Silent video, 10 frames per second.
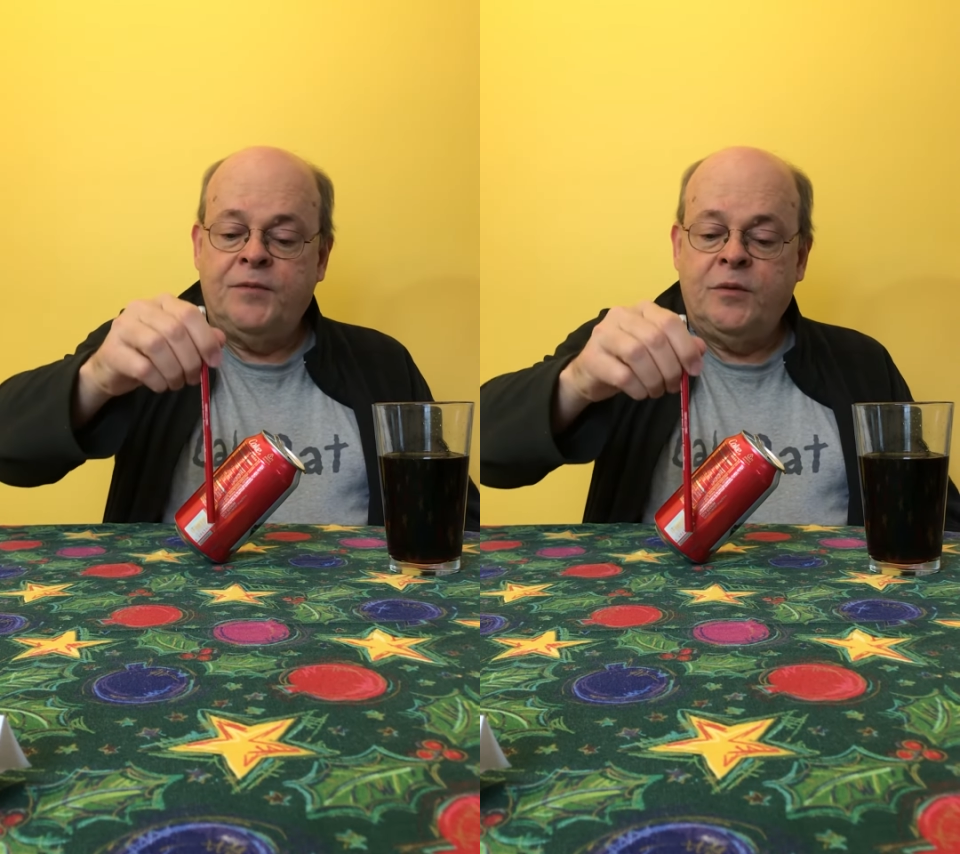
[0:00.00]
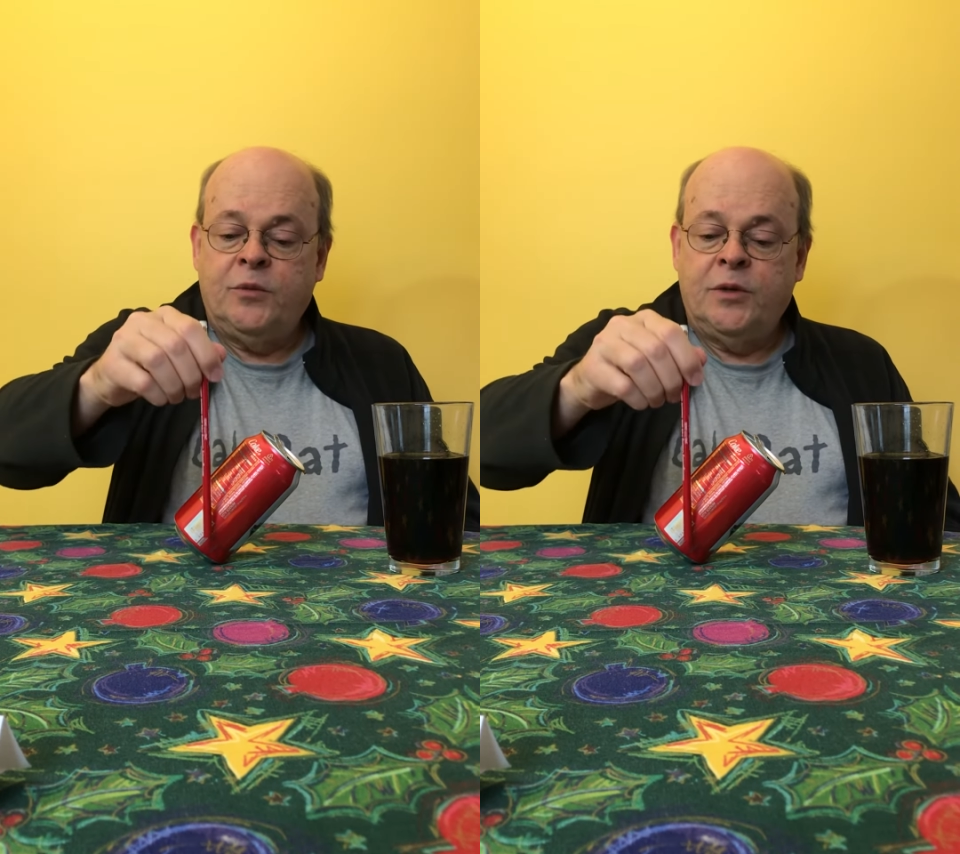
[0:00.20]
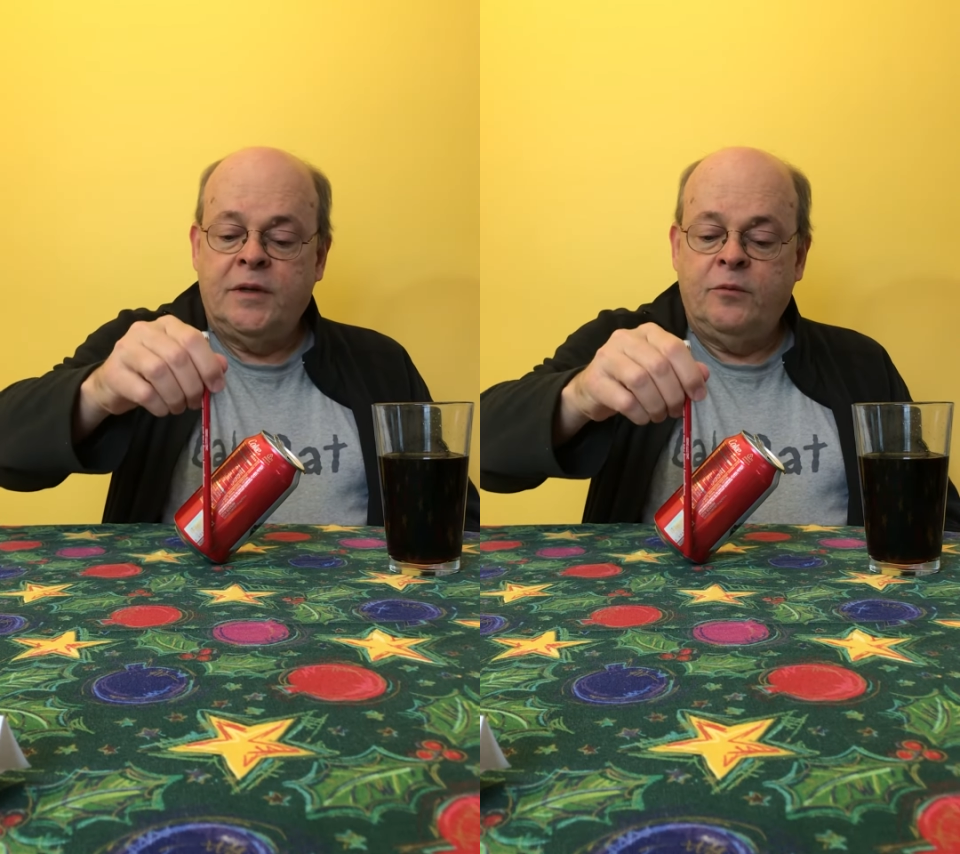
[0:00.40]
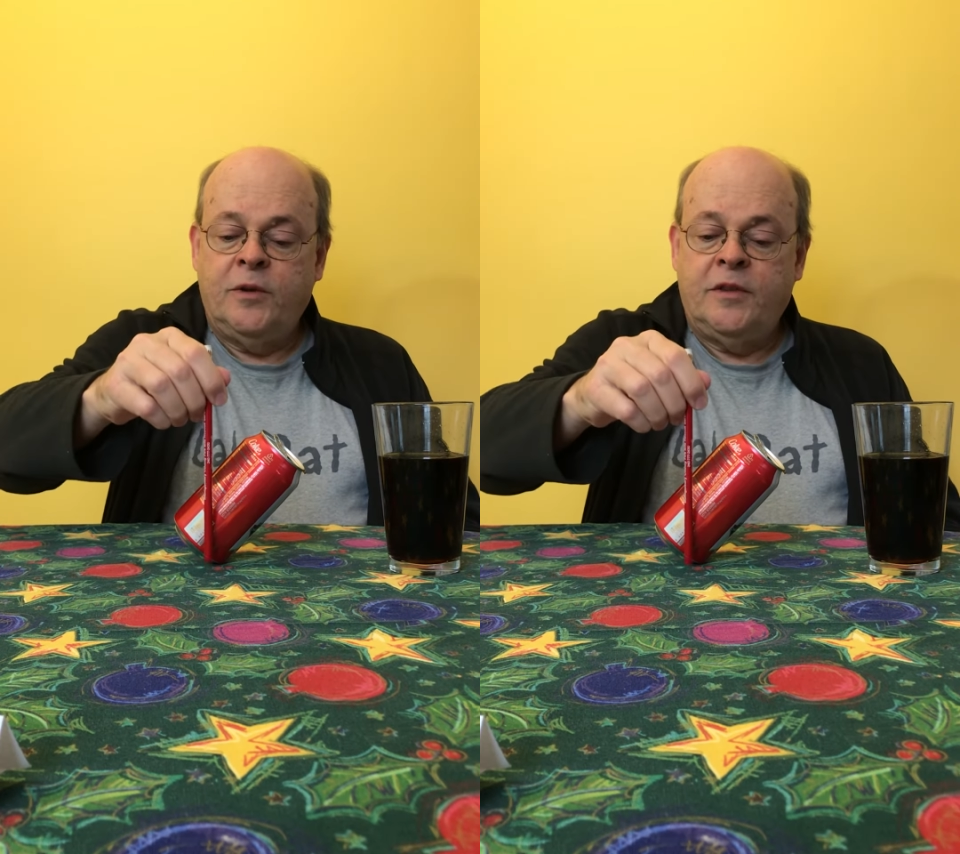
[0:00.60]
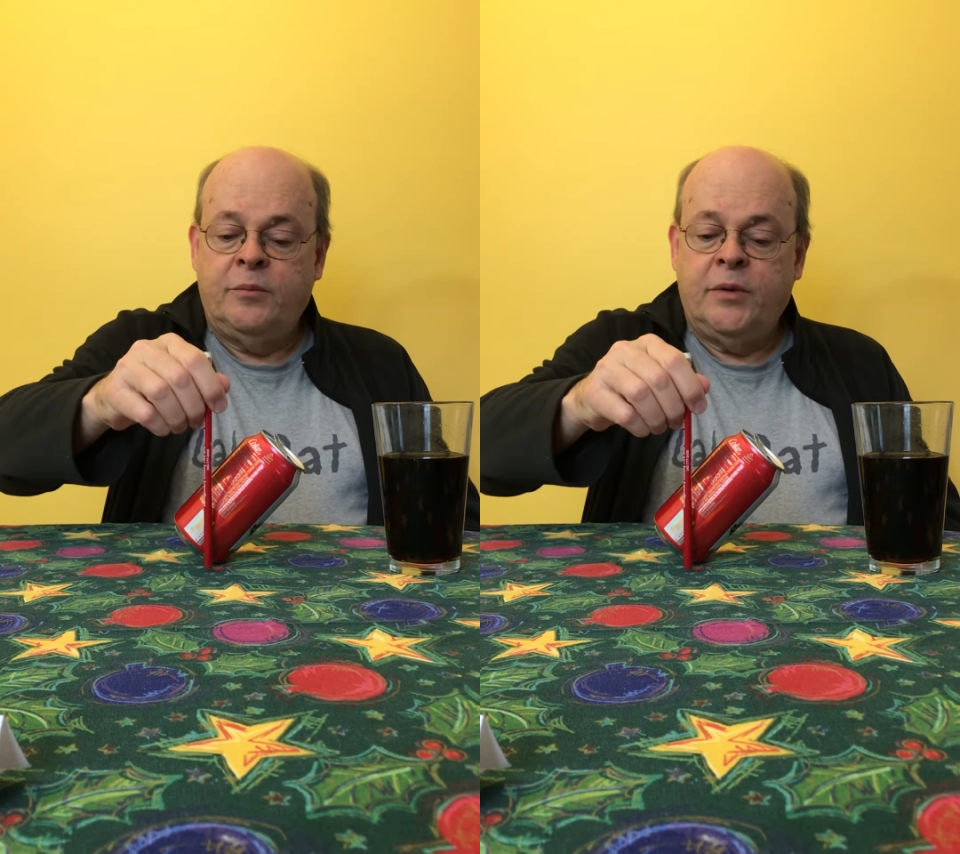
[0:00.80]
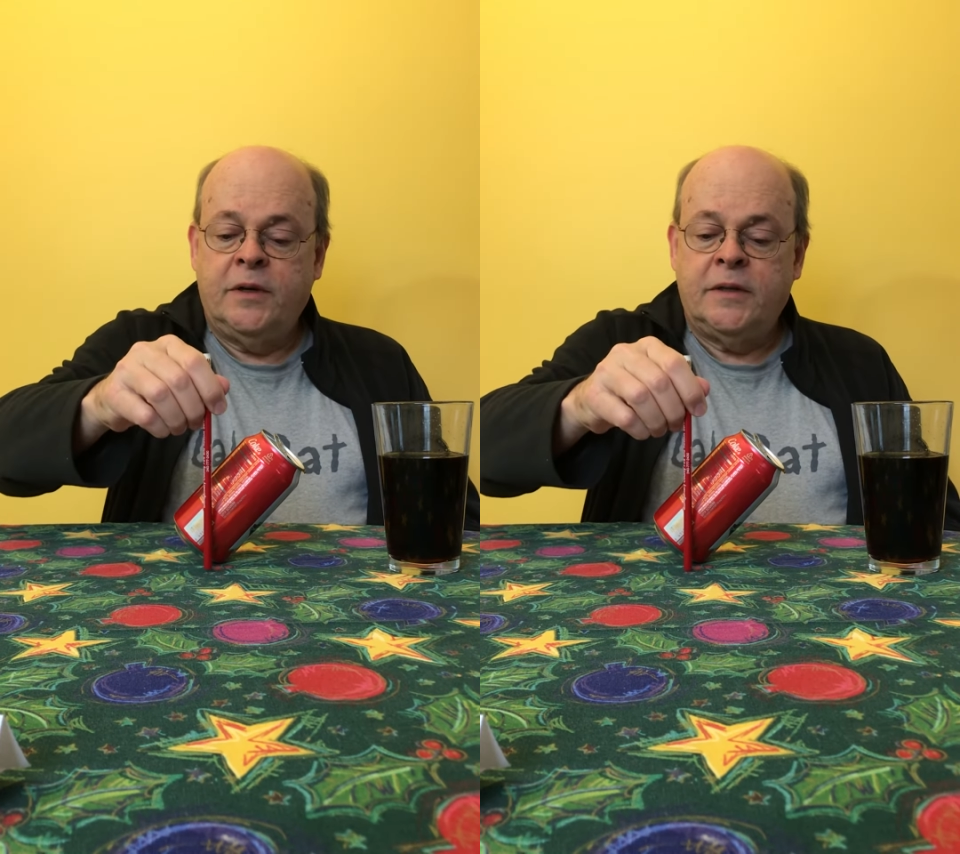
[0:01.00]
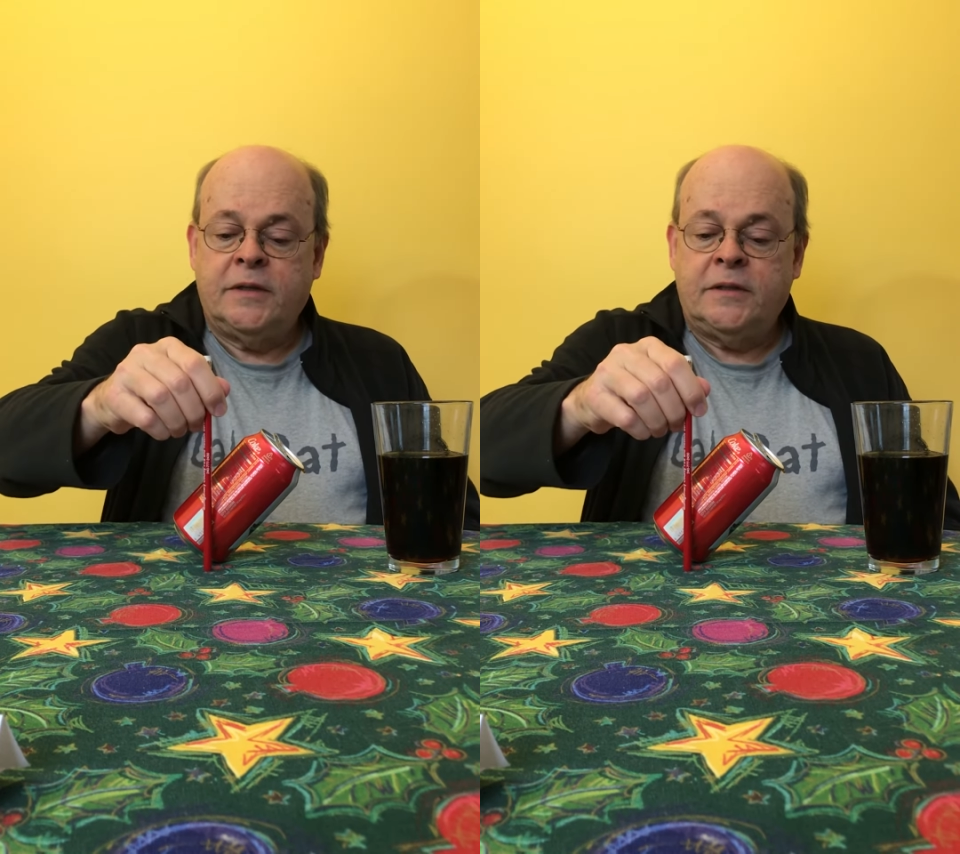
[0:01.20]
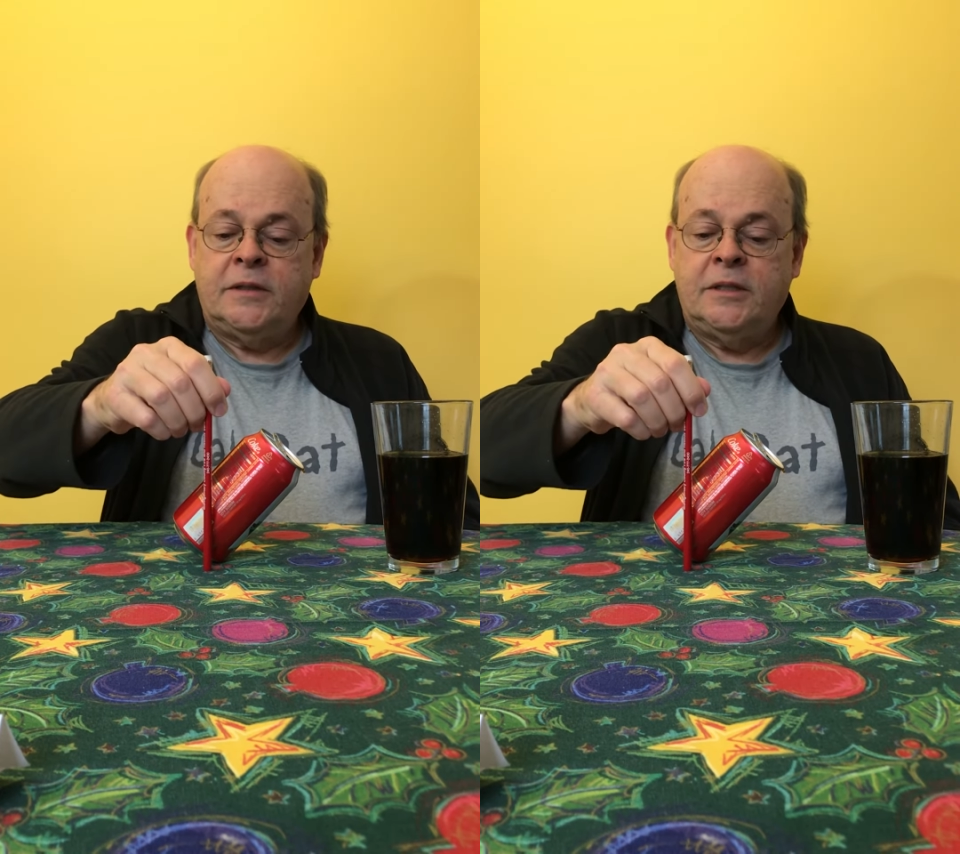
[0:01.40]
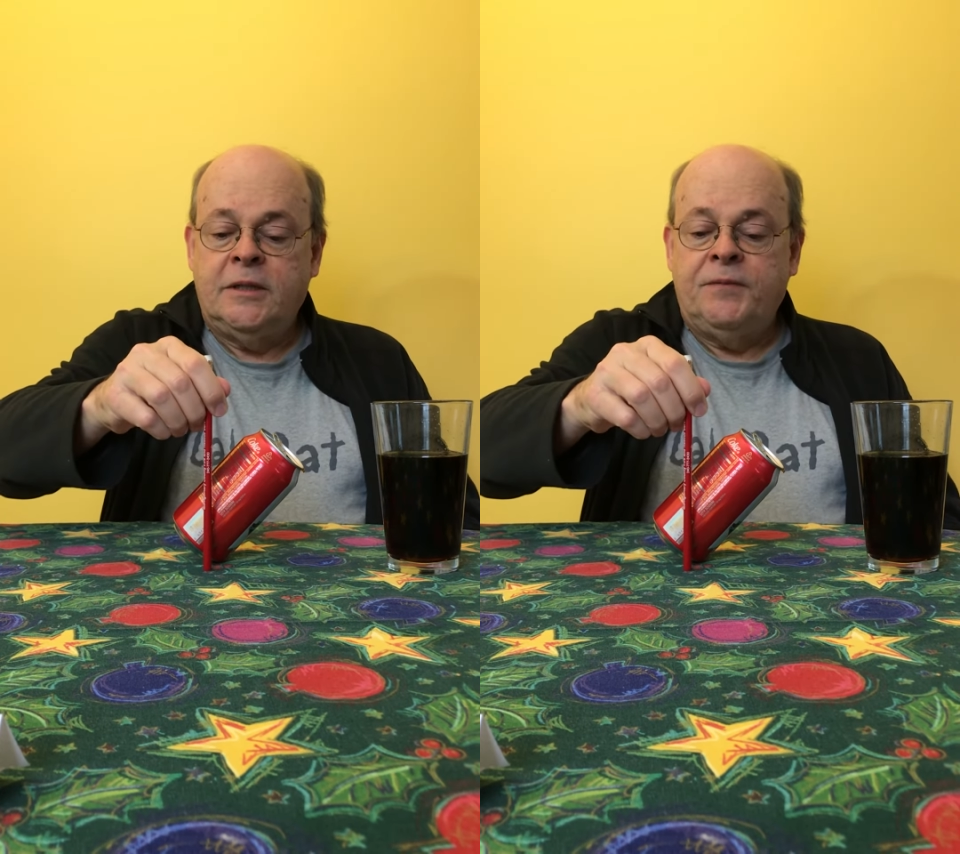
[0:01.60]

with the vertical